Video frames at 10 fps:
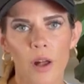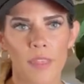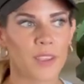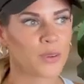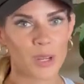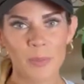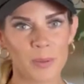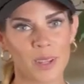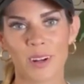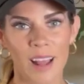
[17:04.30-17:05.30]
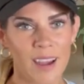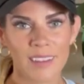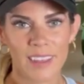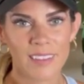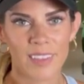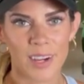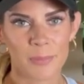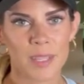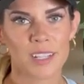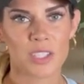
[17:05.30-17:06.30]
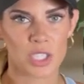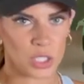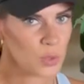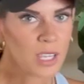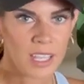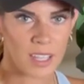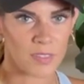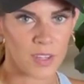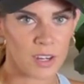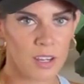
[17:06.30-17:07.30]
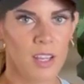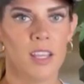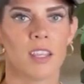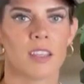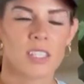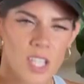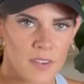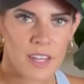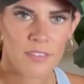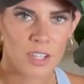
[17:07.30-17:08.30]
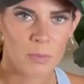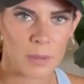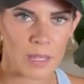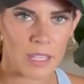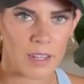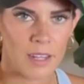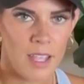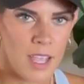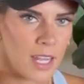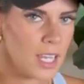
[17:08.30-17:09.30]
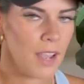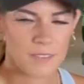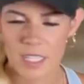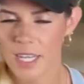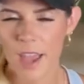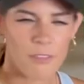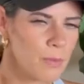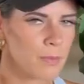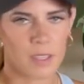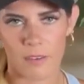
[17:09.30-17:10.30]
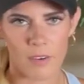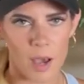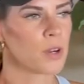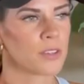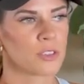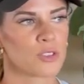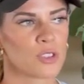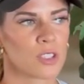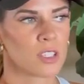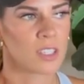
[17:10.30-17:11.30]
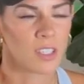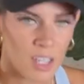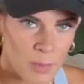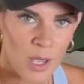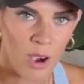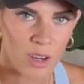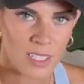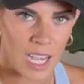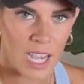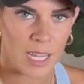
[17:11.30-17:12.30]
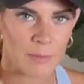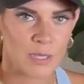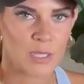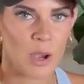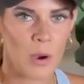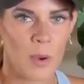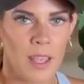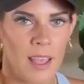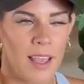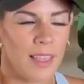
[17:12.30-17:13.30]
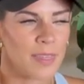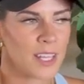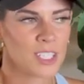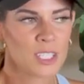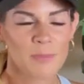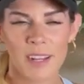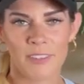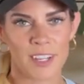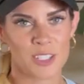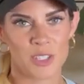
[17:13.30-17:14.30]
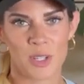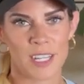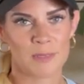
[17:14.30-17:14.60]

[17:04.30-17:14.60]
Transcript: and then create a plan on how to get there, because you can get there. You just have to have a good plan, and you have to never give up, or there's gonna be hard times. So that's just my advice to you guys